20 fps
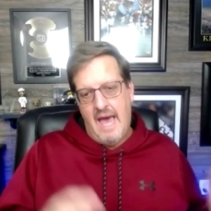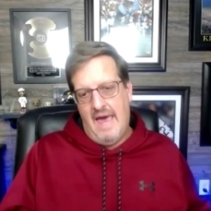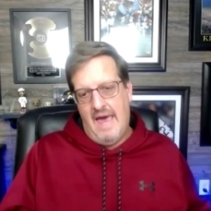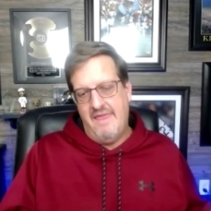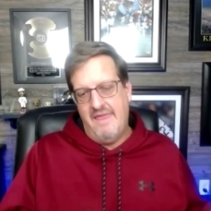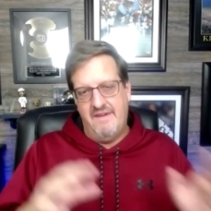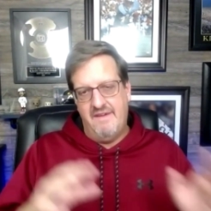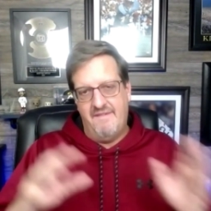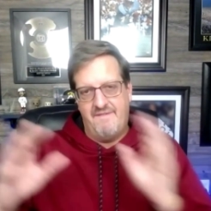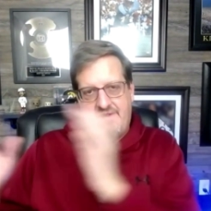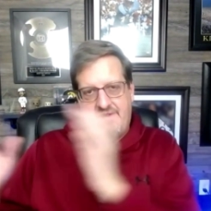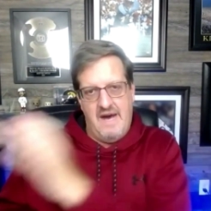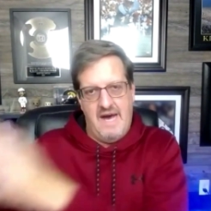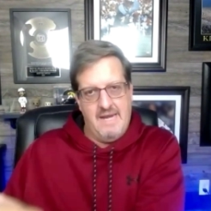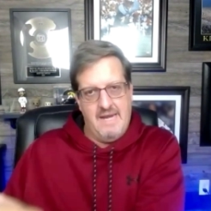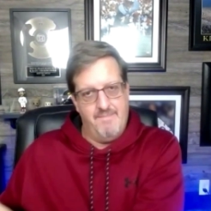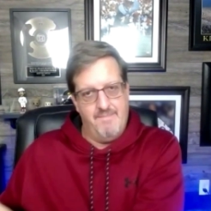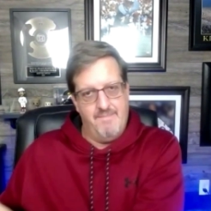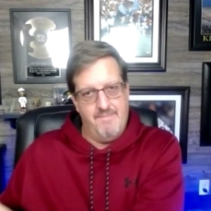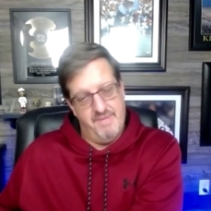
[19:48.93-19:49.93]
And then
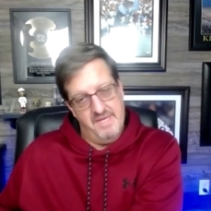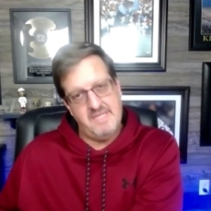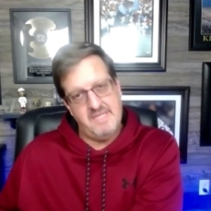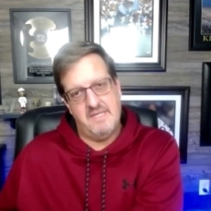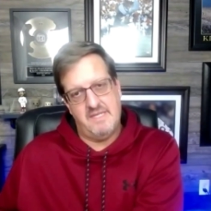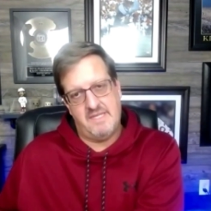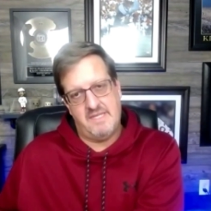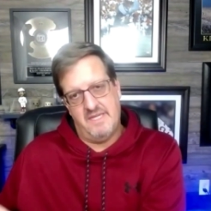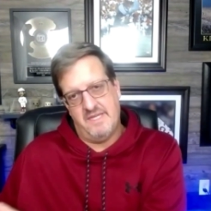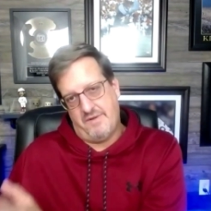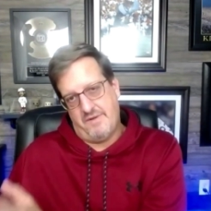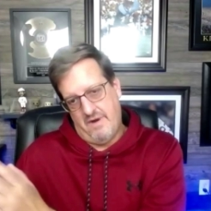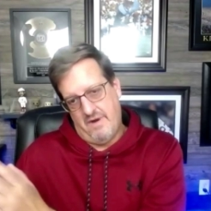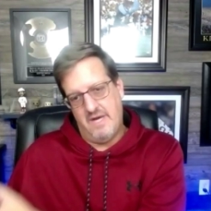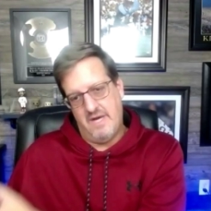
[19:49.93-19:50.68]
find businesses or